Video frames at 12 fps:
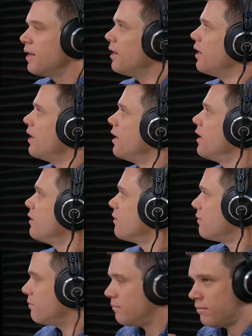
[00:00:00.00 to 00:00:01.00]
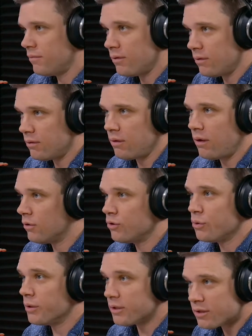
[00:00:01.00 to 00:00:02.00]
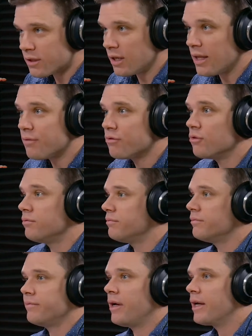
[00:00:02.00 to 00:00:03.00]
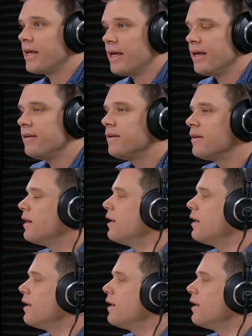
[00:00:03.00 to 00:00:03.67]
And I'll do it to the level I can,